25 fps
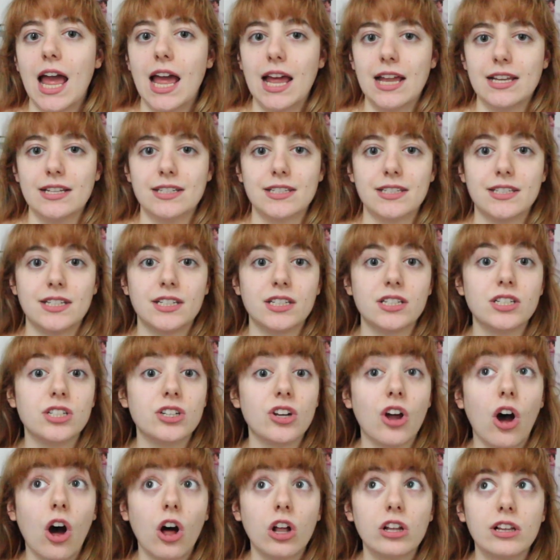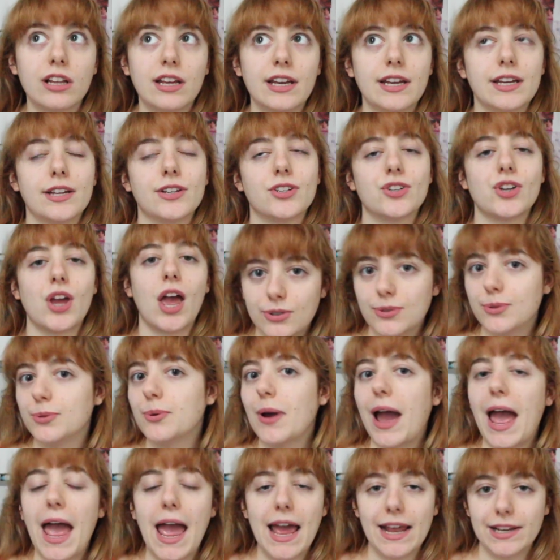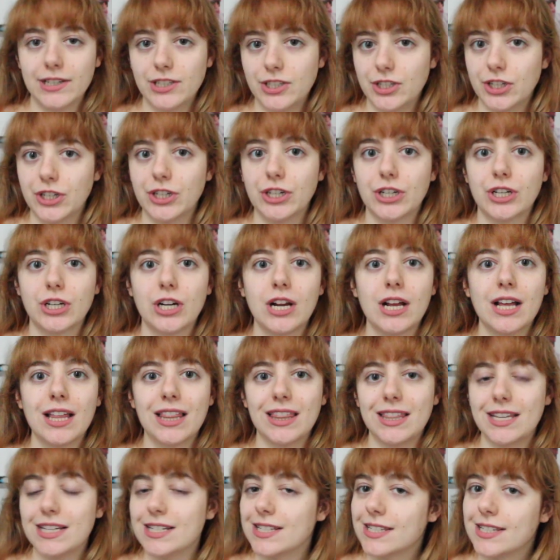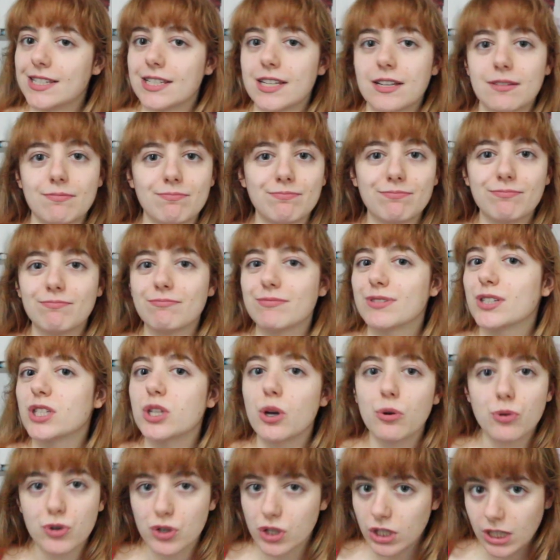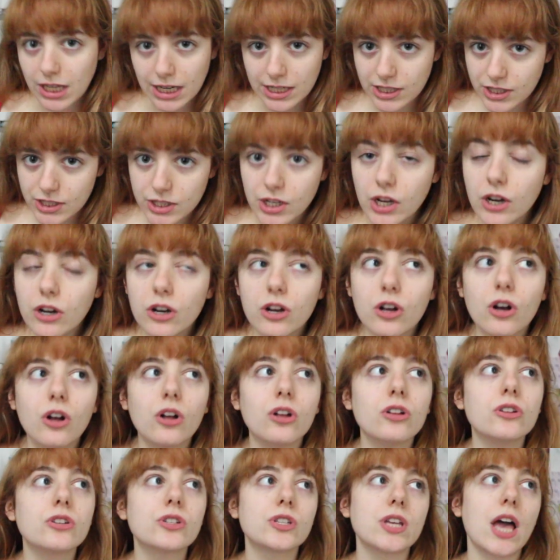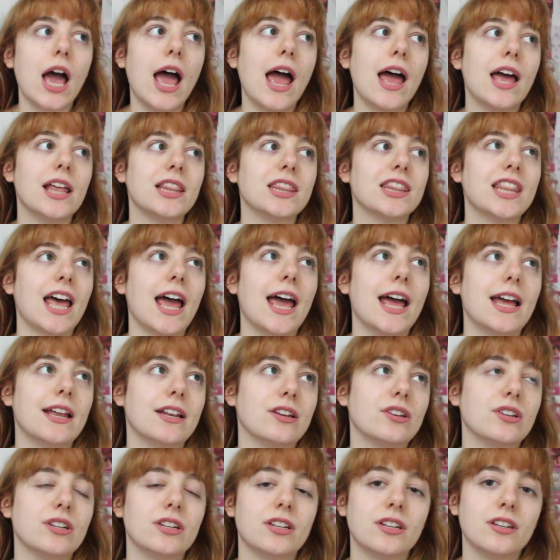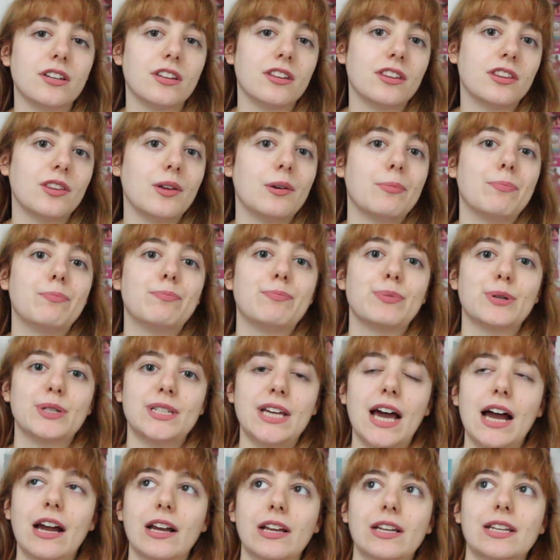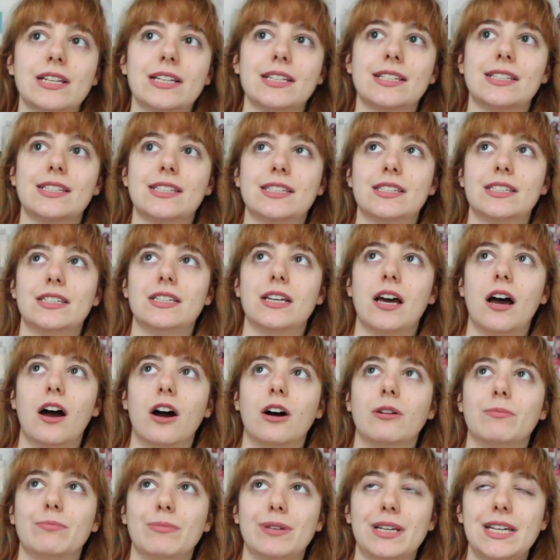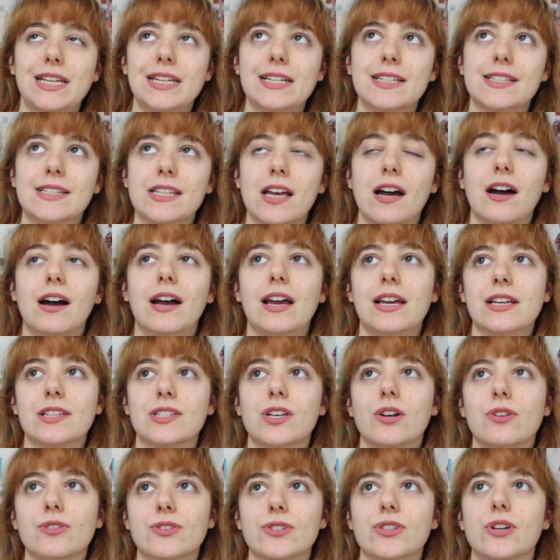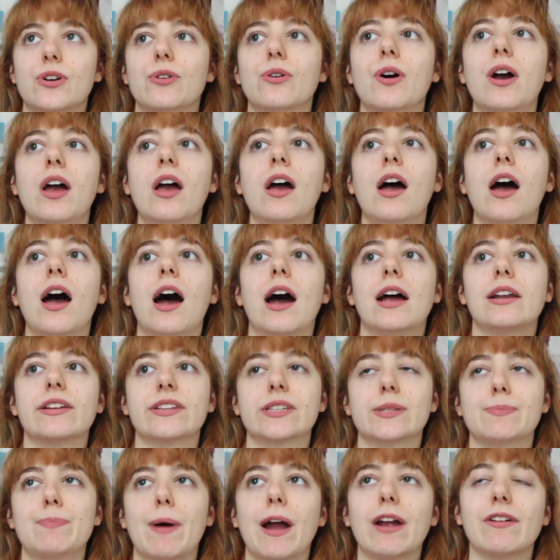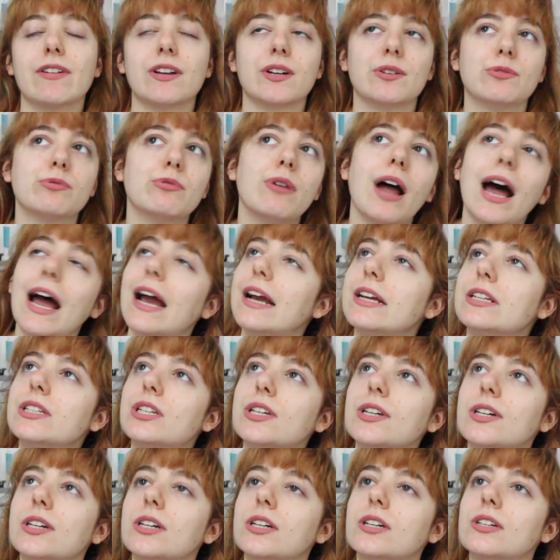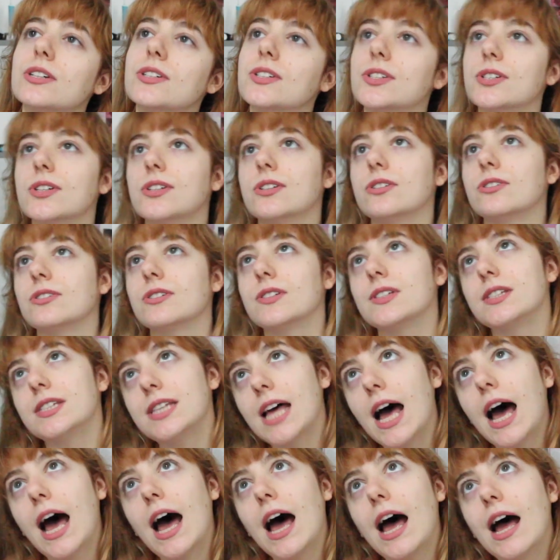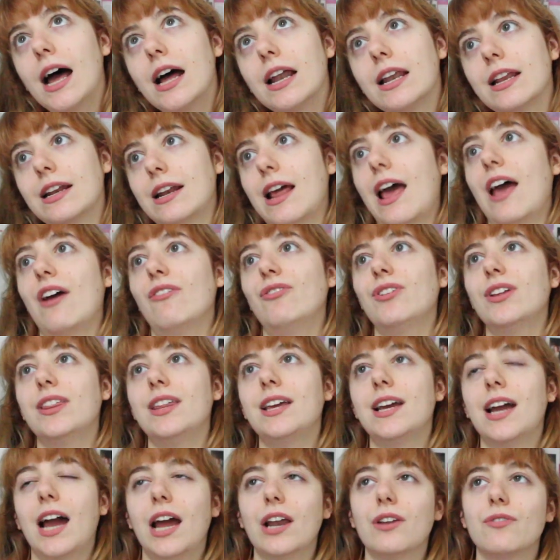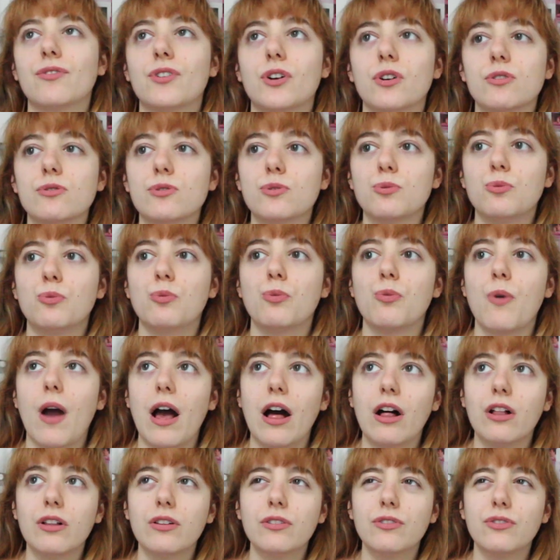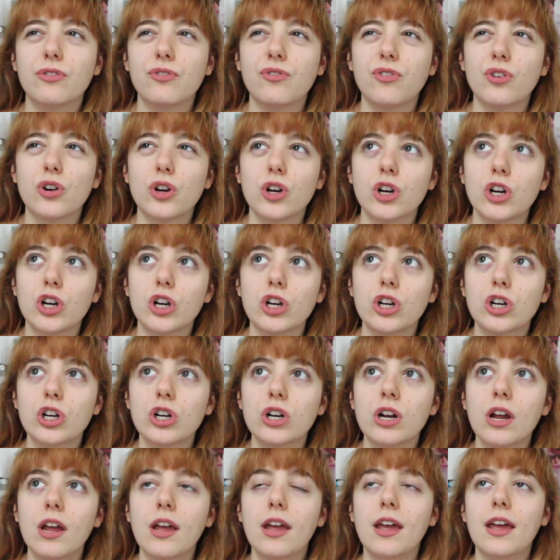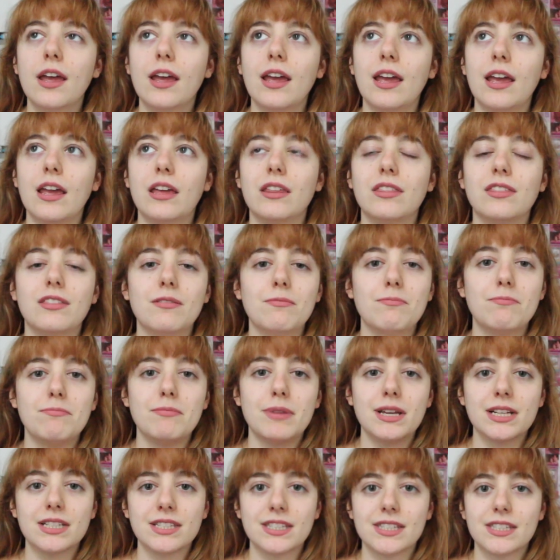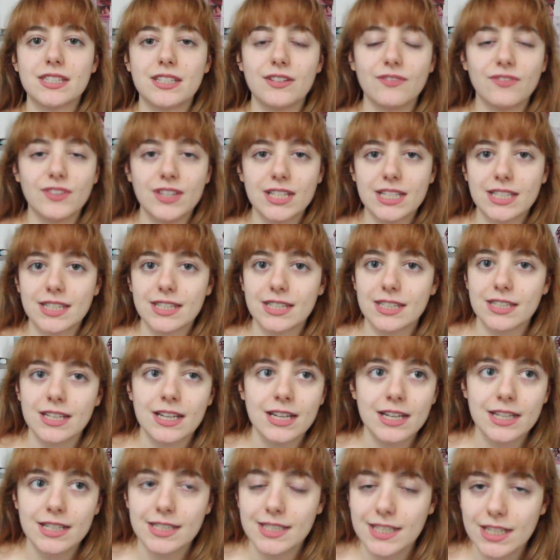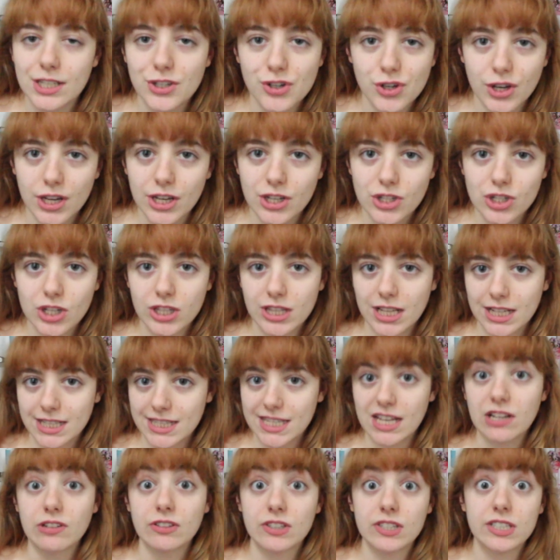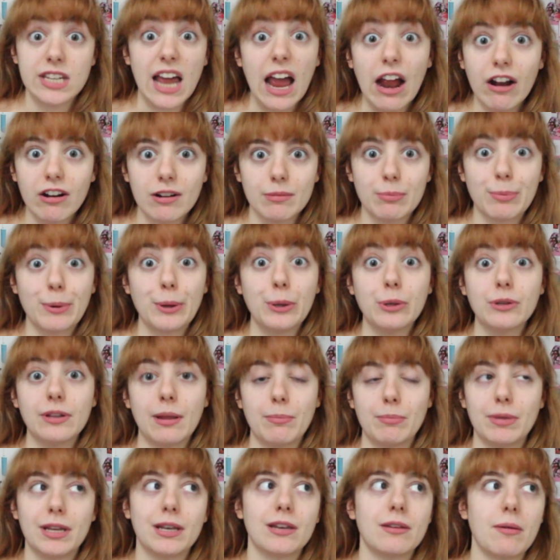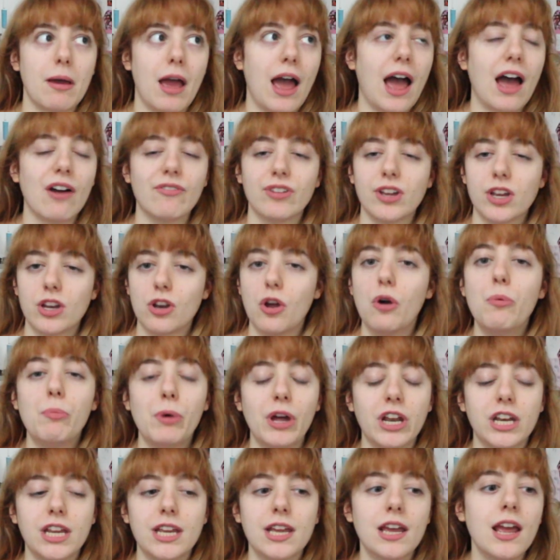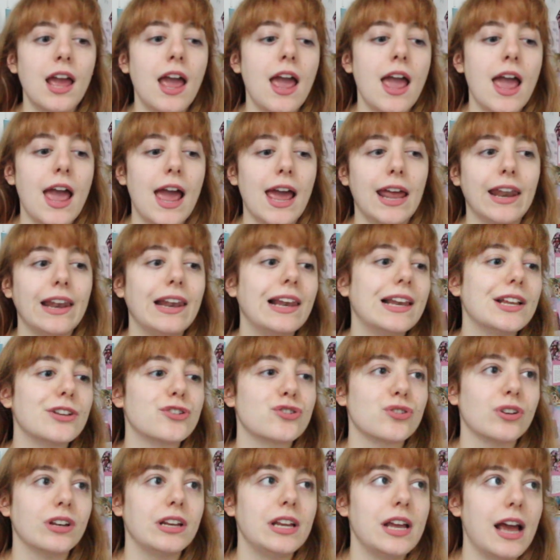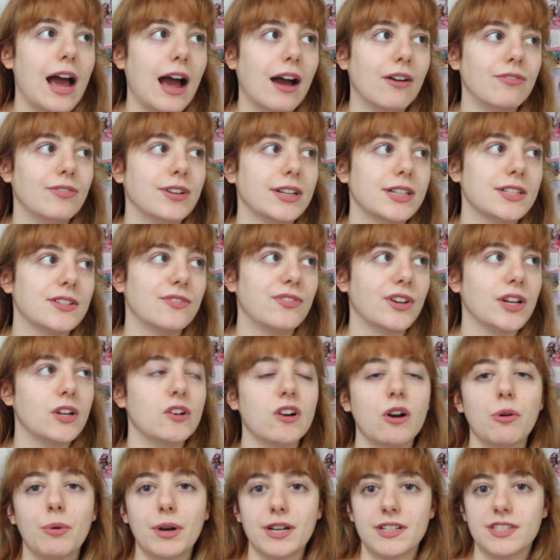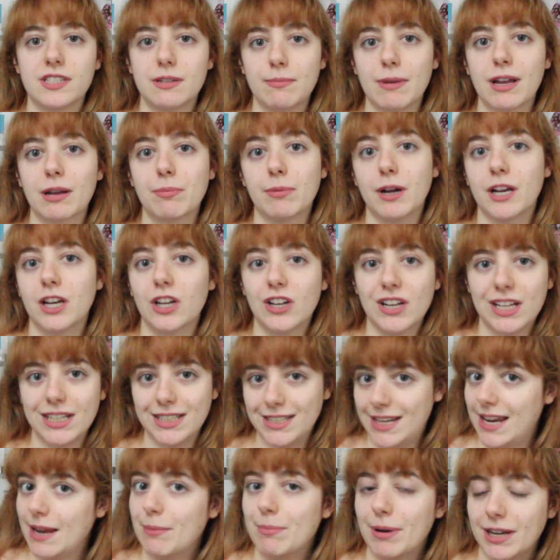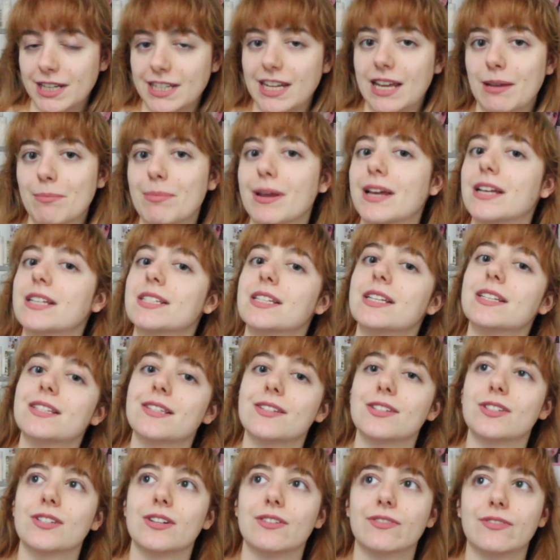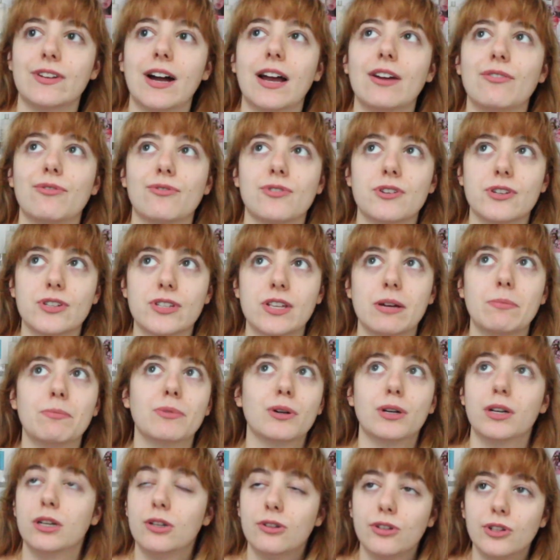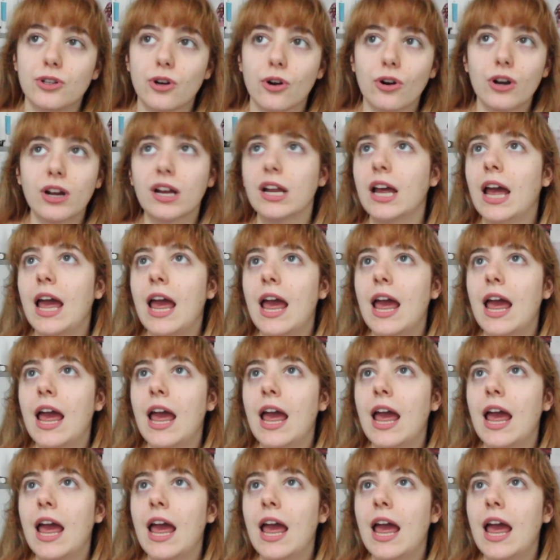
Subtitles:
and knowledge to enter these socialite circles. And then the protagonist, Issa, is also an aspiring writer, so there's that, and everything kind of goes well for her in the midst of this situation that sounds terrible. I mean, having no money and literally having to figure out ways to make money on a day-by-day basis to survive for summer in New York.